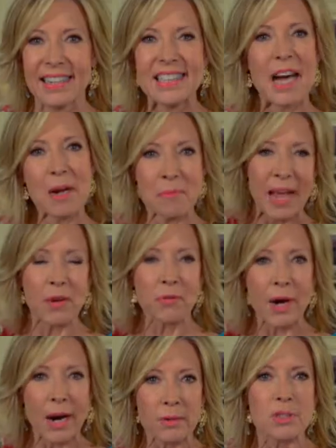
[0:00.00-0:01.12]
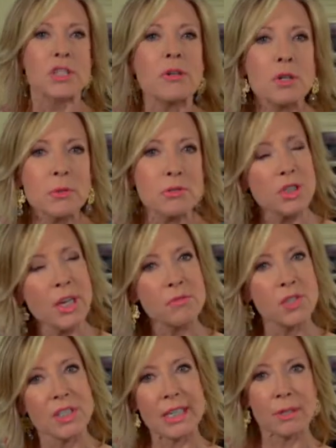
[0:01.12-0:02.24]
Time now for our shareable chef's
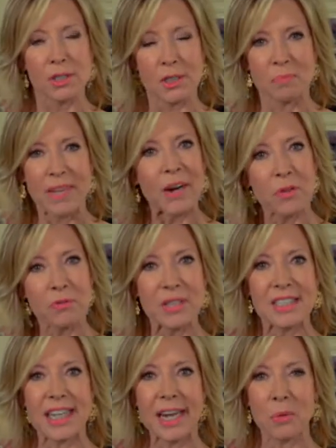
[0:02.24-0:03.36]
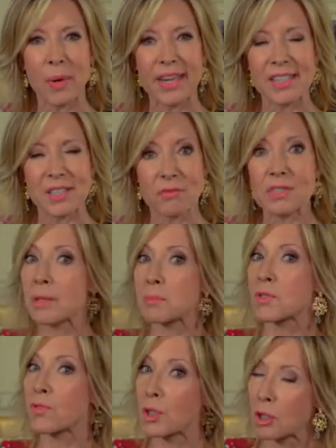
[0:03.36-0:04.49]
secrets, our fun takeaways of tips
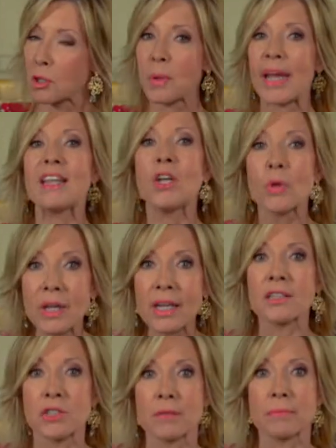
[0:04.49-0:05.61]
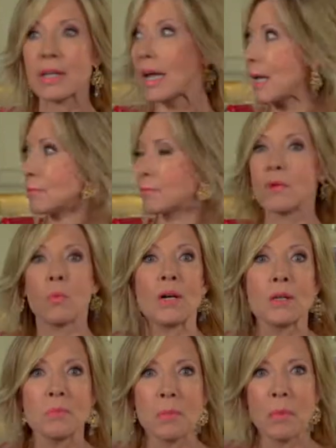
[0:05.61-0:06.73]
for you in your kitchen, and
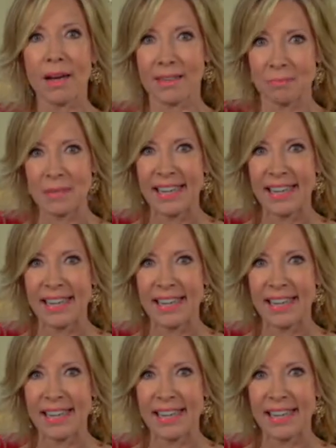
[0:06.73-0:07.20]
welcome to mine.